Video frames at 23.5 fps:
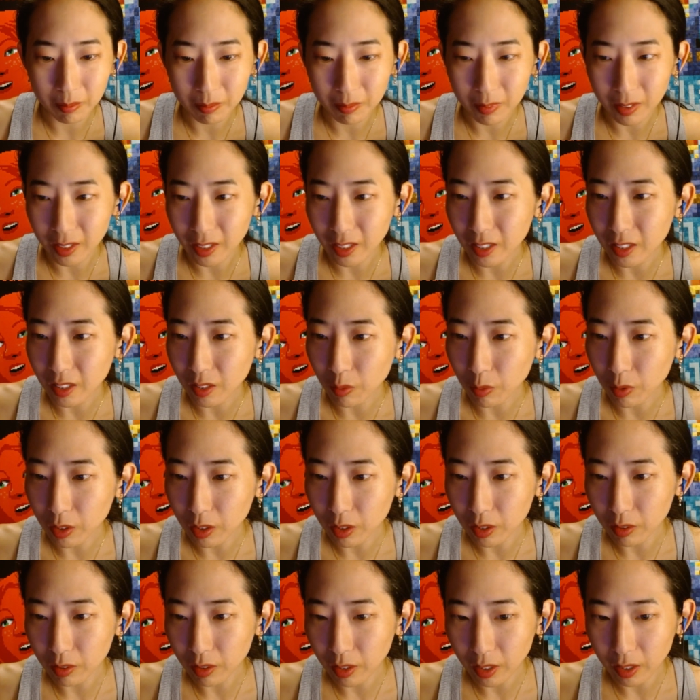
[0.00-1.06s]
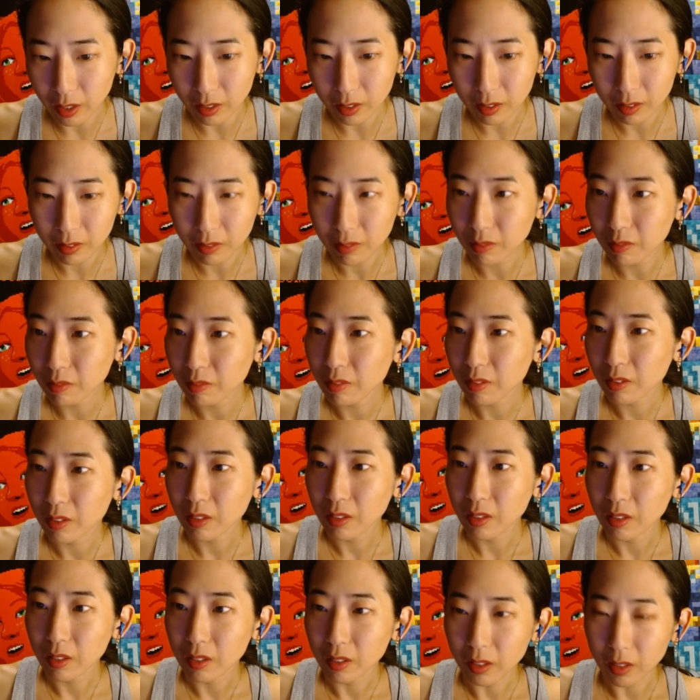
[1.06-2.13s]
and I didn't want to do that.
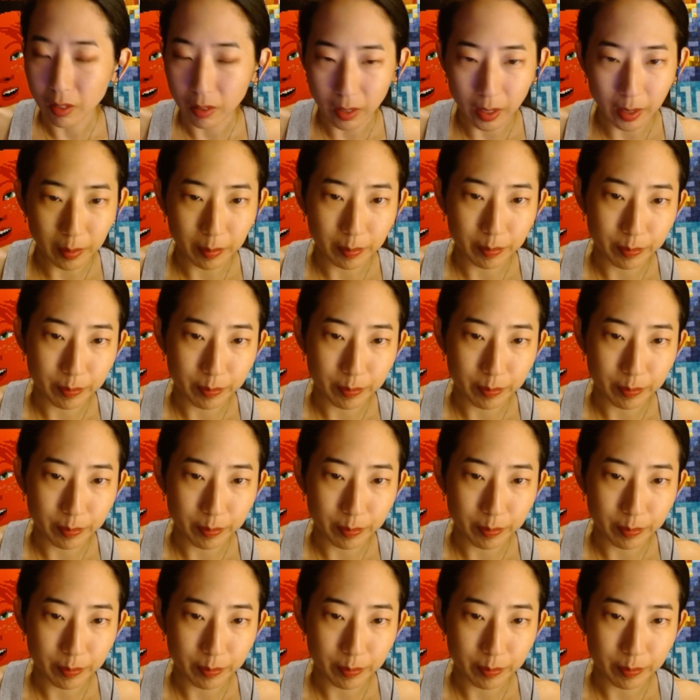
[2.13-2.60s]
Okay.